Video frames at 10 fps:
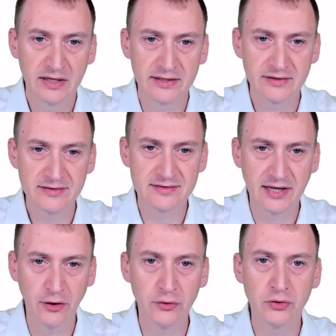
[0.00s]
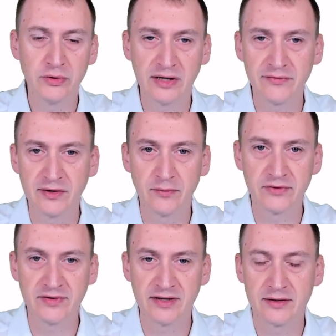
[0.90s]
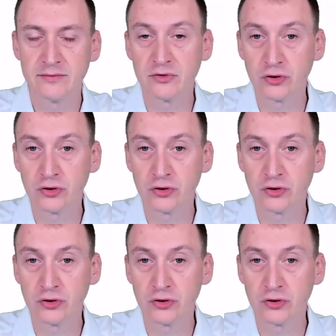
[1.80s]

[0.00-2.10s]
It doesn't tell you if it was a